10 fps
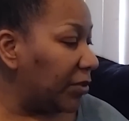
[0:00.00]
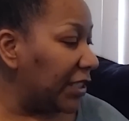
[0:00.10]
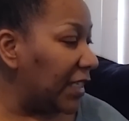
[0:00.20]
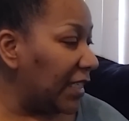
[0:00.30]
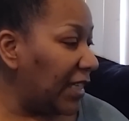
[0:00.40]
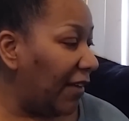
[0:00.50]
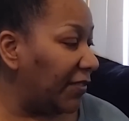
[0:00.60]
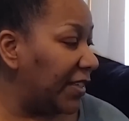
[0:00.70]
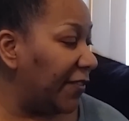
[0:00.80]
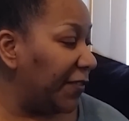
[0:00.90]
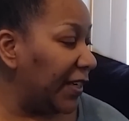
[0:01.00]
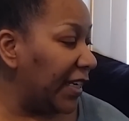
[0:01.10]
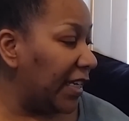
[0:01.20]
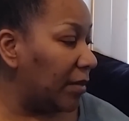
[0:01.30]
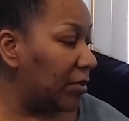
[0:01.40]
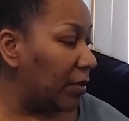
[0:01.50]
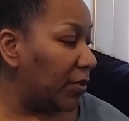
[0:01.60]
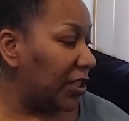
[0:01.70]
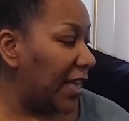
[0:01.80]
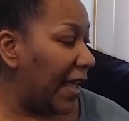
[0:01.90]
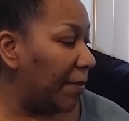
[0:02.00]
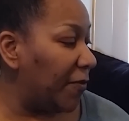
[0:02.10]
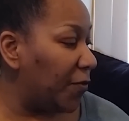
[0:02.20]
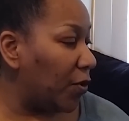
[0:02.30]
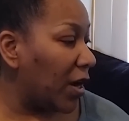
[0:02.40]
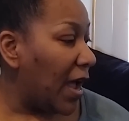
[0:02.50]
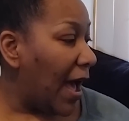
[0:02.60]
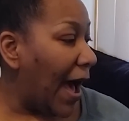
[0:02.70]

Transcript: She does have different limbs than what she had before.